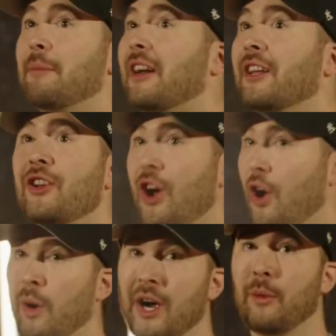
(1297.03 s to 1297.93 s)
of
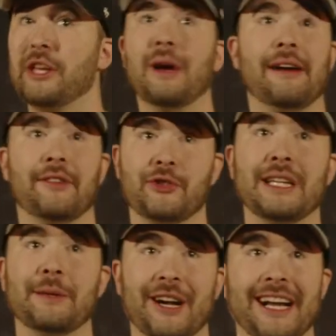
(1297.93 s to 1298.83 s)
nowhere when you have a
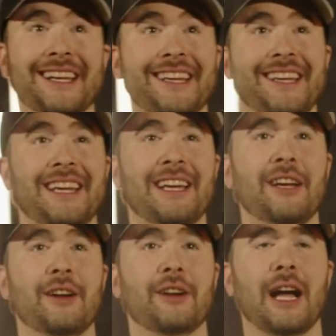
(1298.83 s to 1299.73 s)
dream, right?
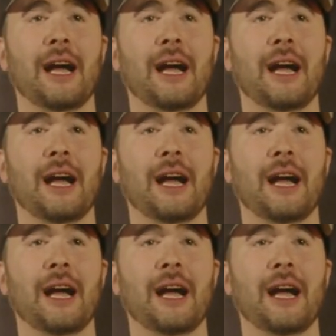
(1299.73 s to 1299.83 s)
I'm